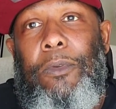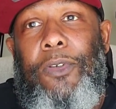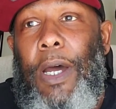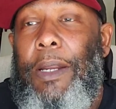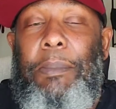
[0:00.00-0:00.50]

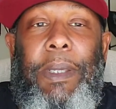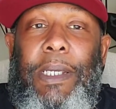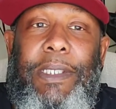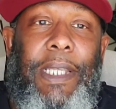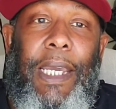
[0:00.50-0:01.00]
trying to be
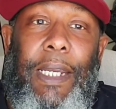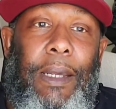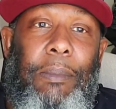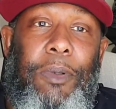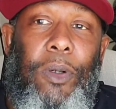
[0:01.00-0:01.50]
a
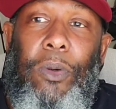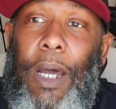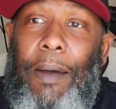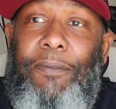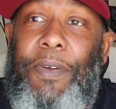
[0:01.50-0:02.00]
stand-up dude.
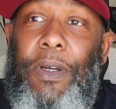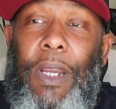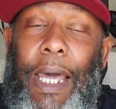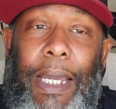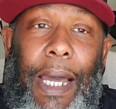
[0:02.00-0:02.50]
I feel
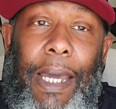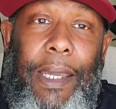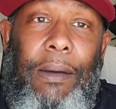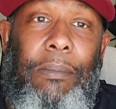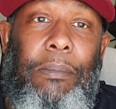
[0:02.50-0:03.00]
like I
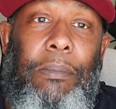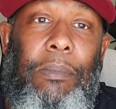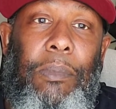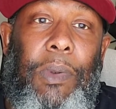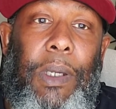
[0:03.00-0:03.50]
am,
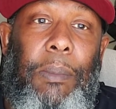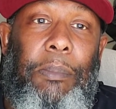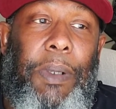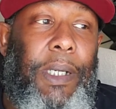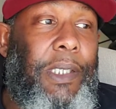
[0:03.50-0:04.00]

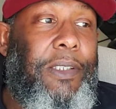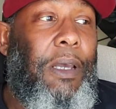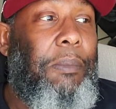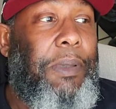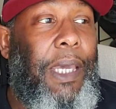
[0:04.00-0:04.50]
but in
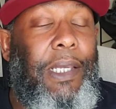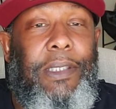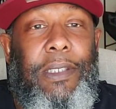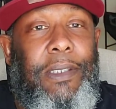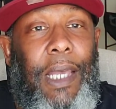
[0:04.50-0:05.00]
some
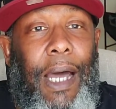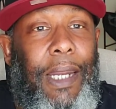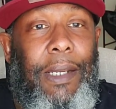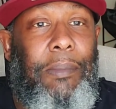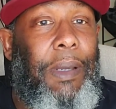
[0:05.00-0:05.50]
cases
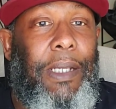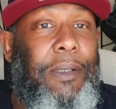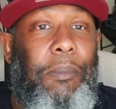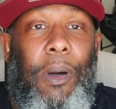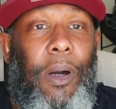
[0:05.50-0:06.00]
I didn't make
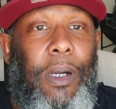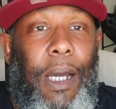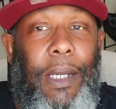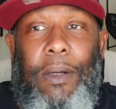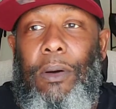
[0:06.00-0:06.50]
the mark.
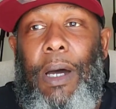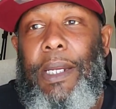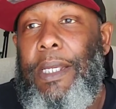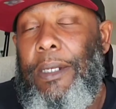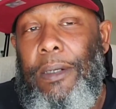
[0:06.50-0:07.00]
I know
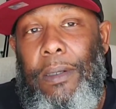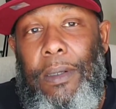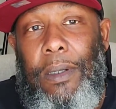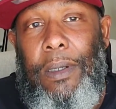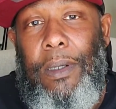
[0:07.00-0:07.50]
I didn't.
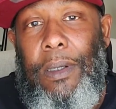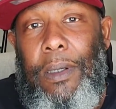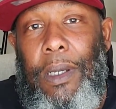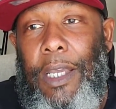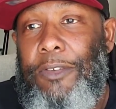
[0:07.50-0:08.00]

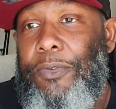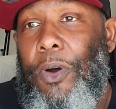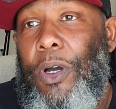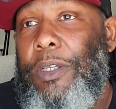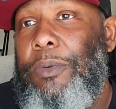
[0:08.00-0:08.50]
As
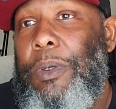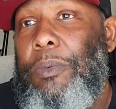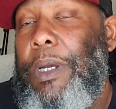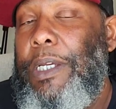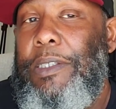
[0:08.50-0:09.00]
far as with
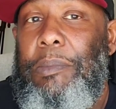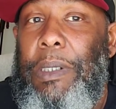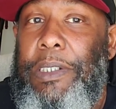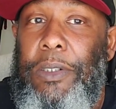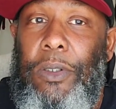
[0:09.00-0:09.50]
raising
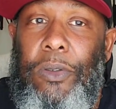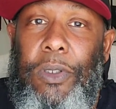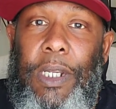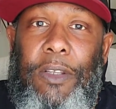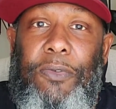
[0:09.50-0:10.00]
my
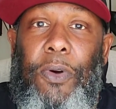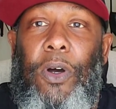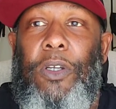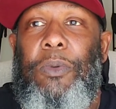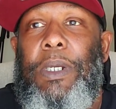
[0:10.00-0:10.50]
children, as
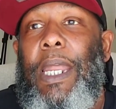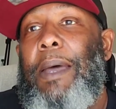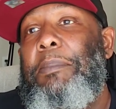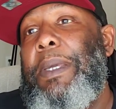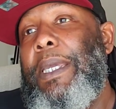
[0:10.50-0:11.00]
far as with
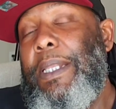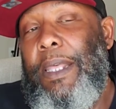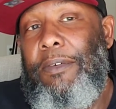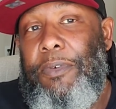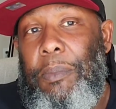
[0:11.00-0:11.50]
not being
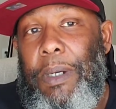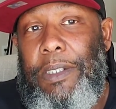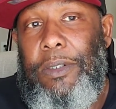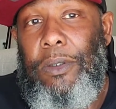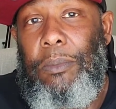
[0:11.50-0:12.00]
there for
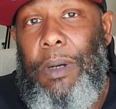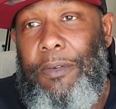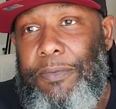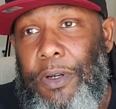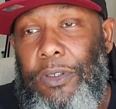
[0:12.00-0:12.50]

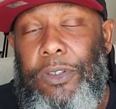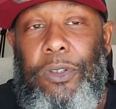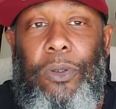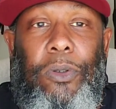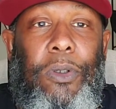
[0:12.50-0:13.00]
my first
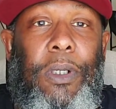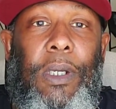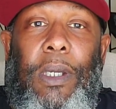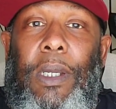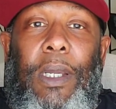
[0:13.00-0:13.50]
children,
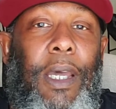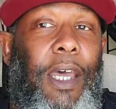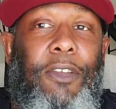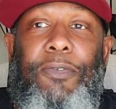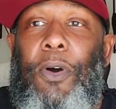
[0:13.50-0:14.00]

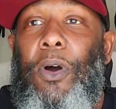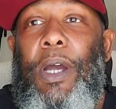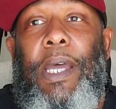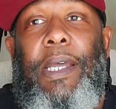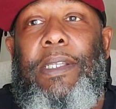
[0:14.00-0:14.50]
as
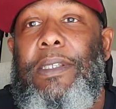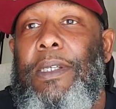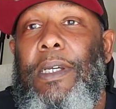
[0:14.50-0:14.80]
far as